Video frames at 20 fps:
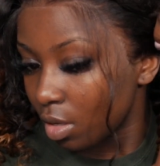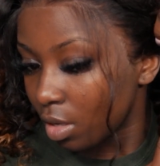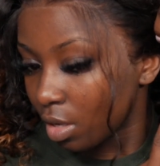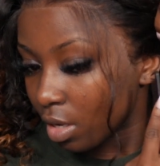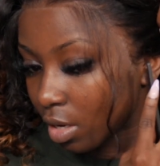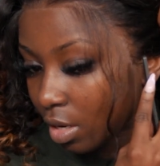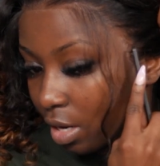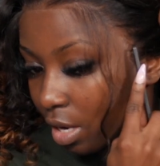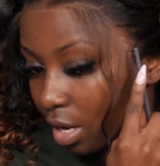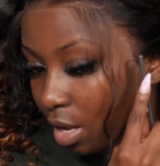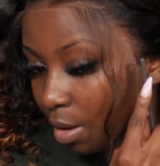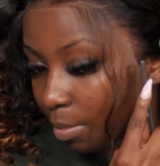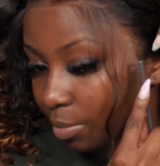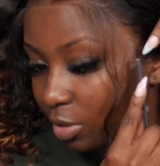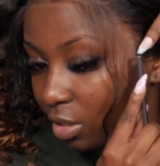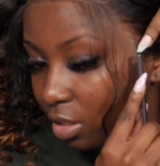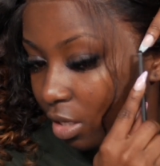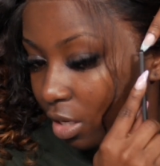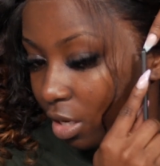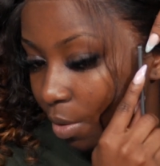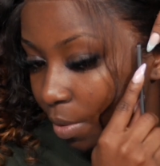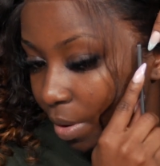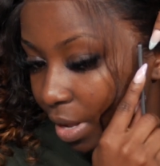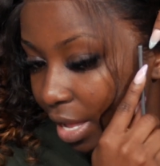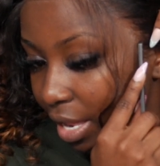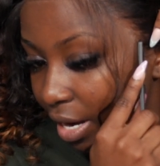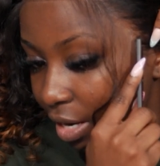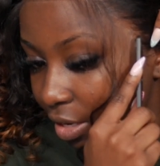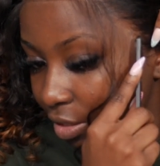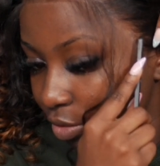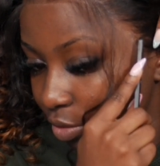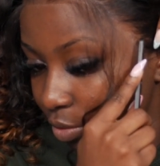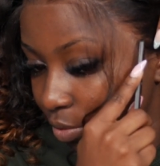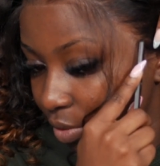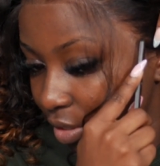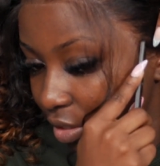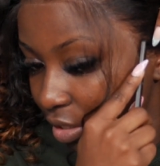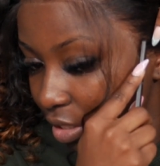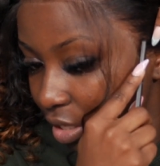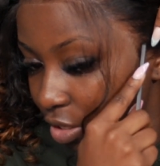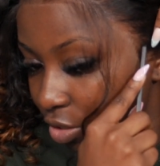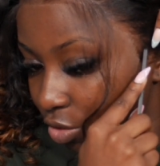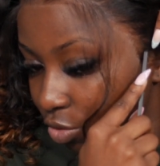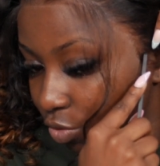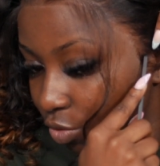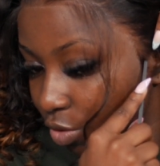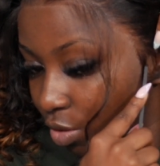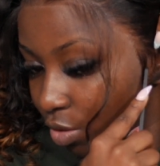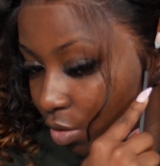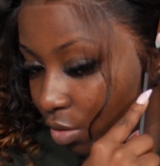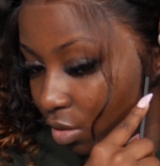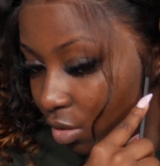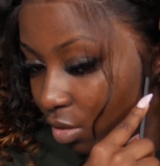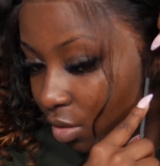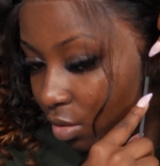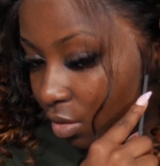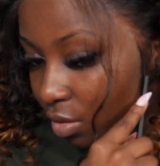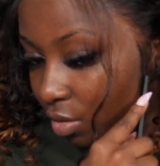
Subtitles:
And now I'm just gonna go ahead and do the tendrils.